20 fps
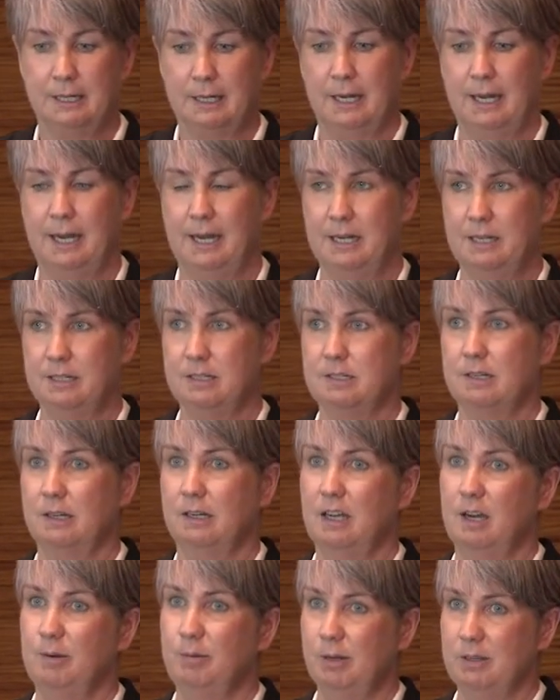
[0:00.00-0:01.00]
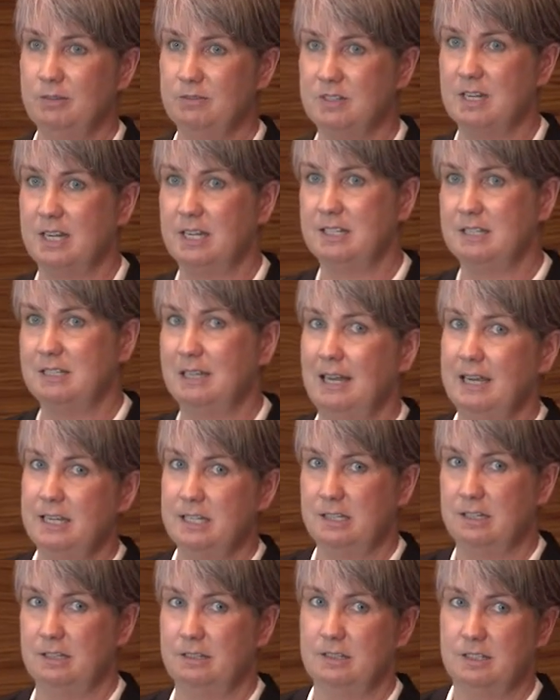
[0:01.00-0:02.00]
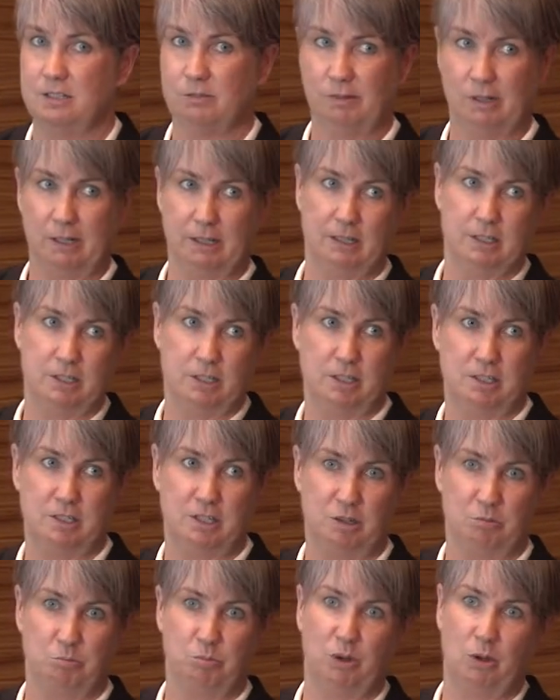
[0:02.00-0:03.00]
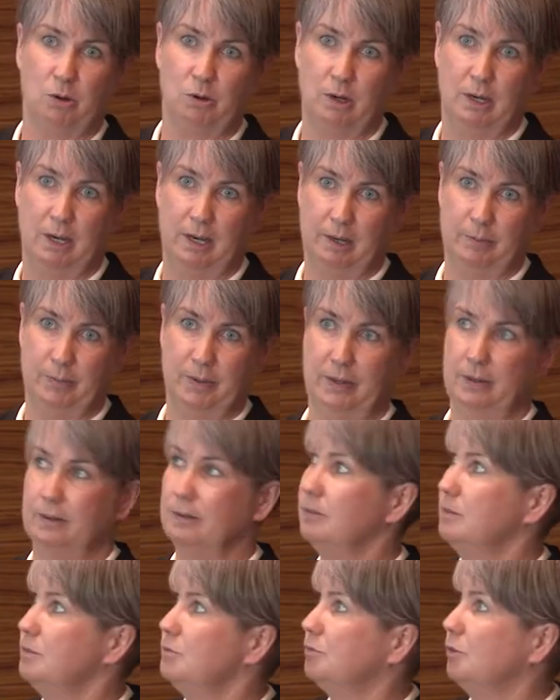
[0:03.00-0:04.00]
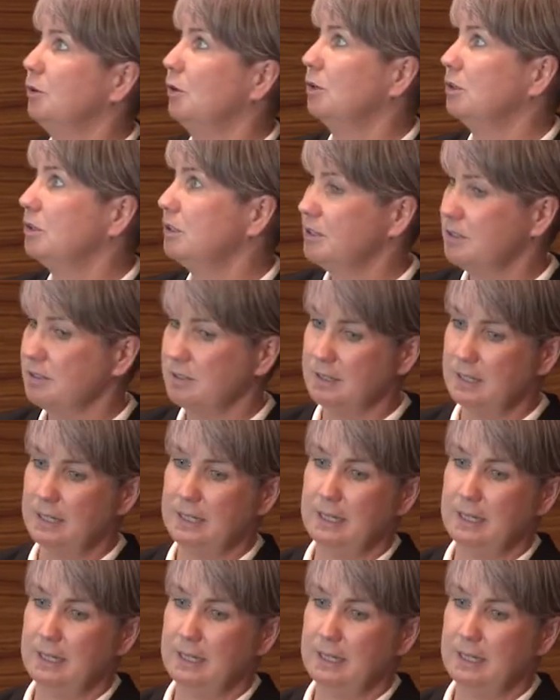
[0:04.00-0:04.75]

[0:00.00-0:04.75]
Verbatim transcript: And a couple of days later, this really interesting blog came out in the Vox,